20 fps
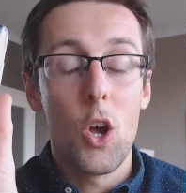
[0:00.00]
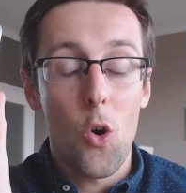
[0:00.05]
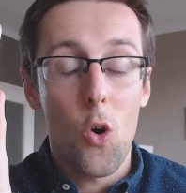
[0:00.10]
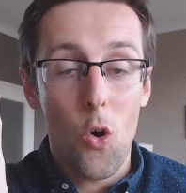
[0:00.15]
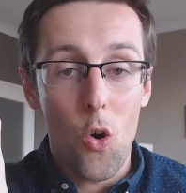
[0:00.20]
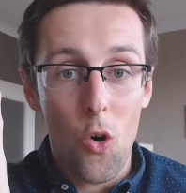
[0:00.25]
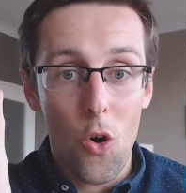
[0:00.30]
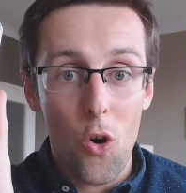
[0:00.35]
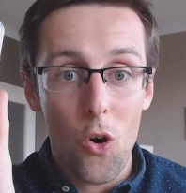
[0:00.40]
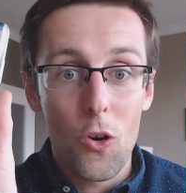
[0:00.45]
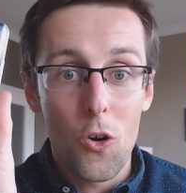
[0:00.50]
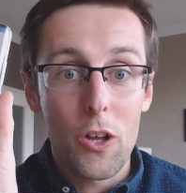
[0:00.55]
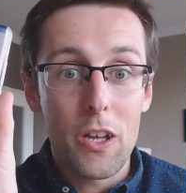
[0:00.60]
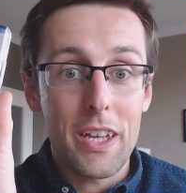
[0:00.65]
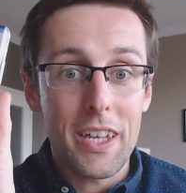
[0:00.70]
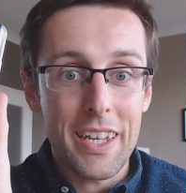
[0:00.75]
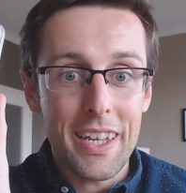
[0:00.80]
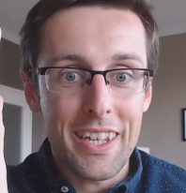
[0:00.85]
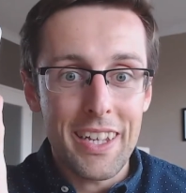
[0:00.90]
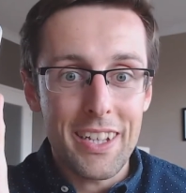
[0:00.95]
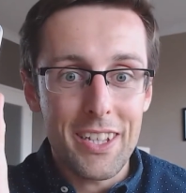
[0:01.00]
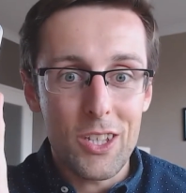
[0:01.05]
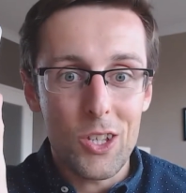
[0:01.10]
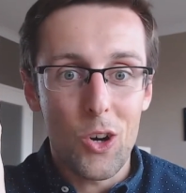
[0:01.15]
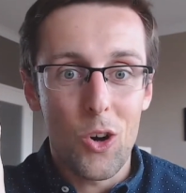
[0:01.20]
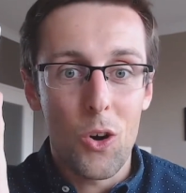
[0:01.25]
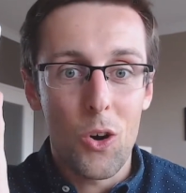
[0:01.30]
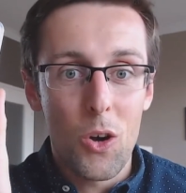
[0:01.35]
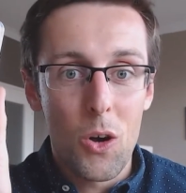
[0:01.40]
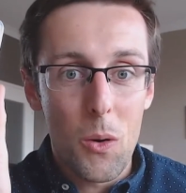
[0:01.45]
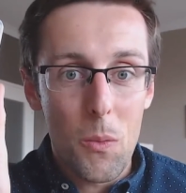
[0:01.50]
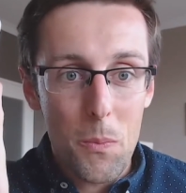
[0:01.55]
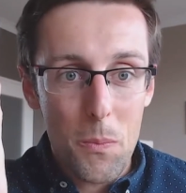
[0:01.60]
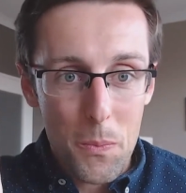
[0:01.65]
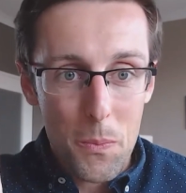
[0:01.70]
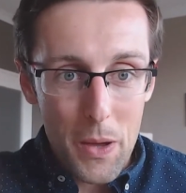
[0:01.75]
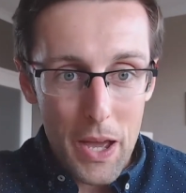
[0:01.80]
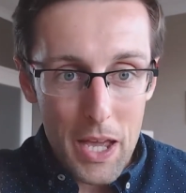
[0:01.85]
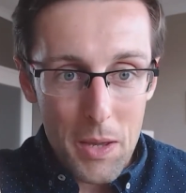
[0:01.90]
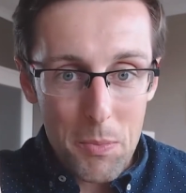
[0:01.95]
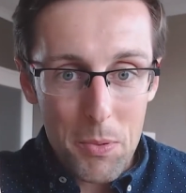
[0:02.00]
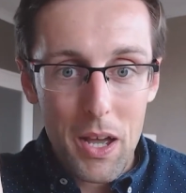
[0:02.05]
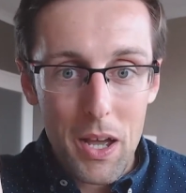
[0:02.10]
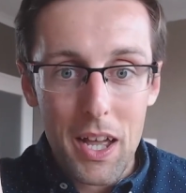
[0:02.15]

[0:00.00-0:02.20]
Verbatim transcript: or in your paper